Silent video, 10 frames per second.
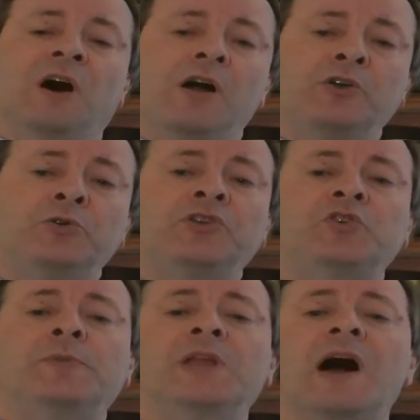argued that
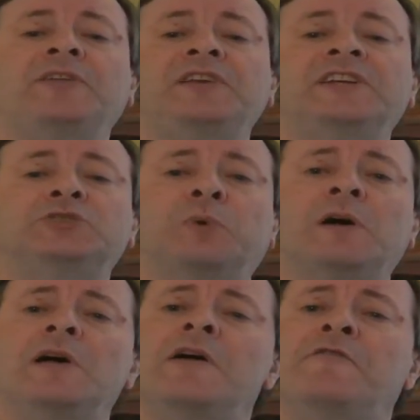human ideas
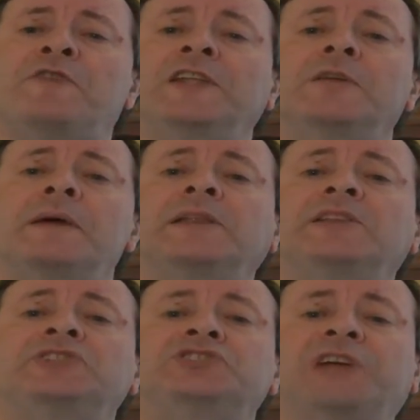were
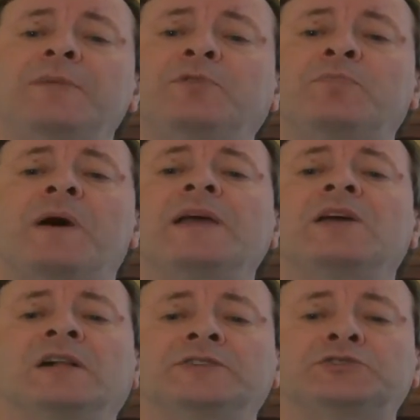fundamentally shaped by
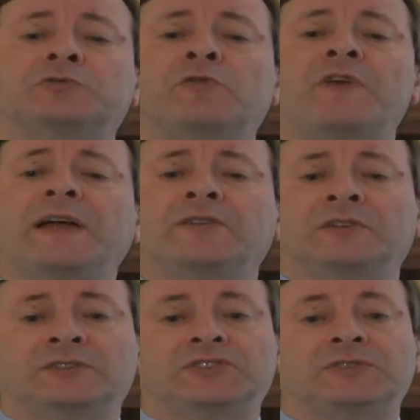cultural
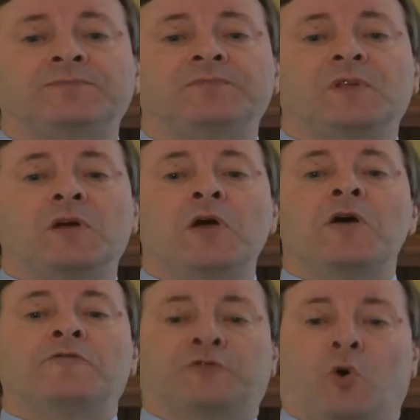factors.
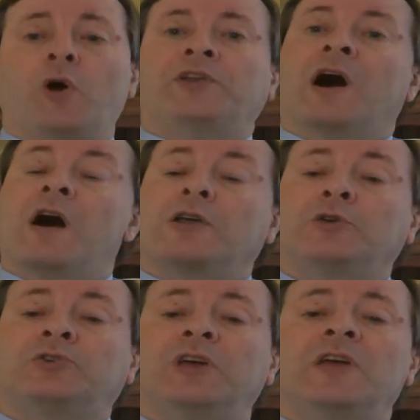Freud
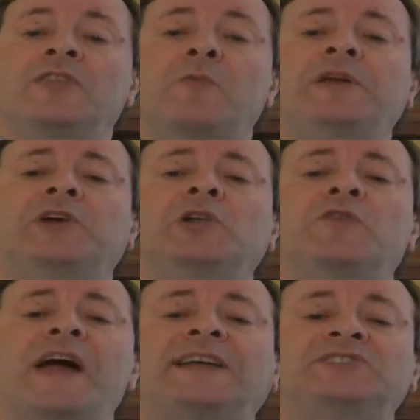argued that we don't
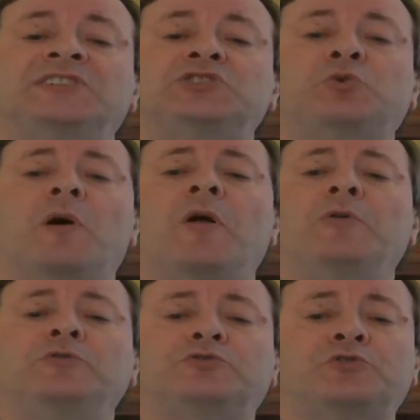have access to our
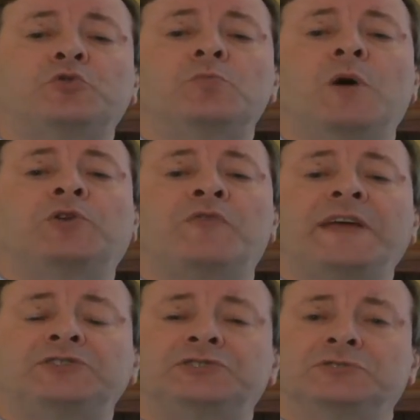own true
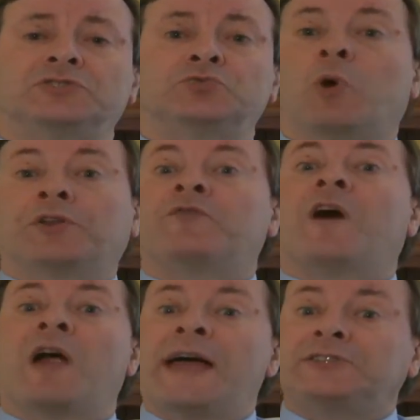motivations. What if
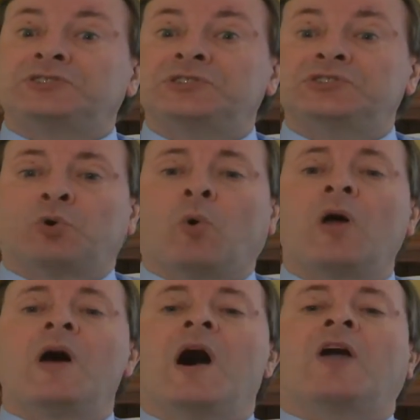our actions
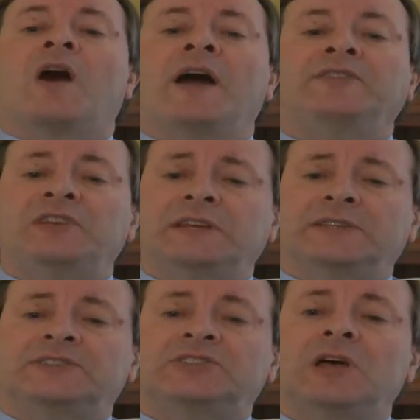or our
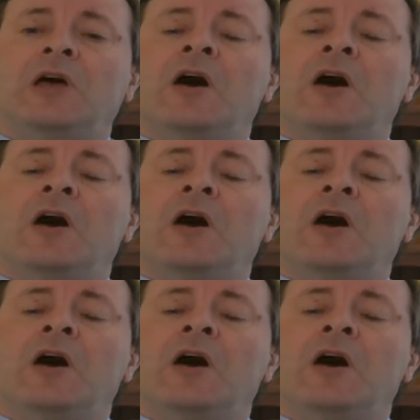ideas